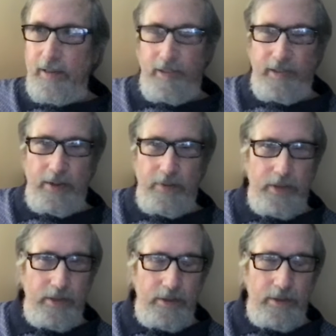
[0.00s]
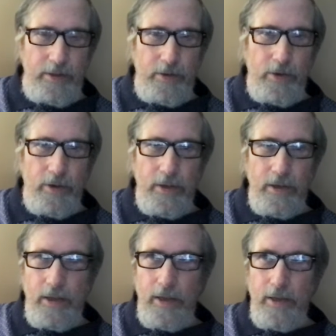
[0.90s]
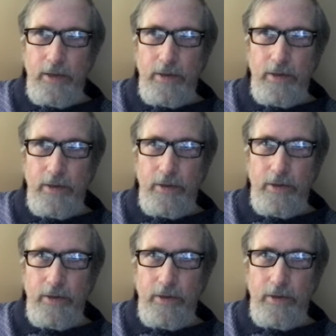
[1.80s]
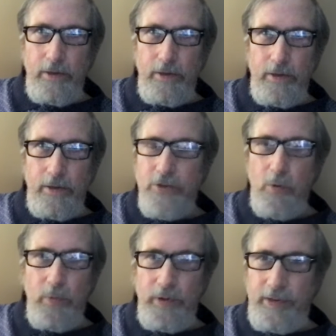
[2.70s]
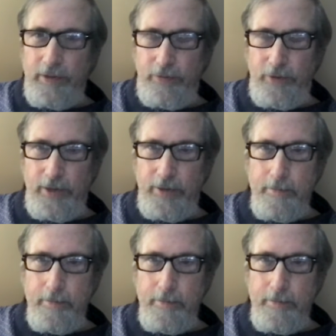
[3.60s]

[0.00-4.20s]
7 in all, and each one was different.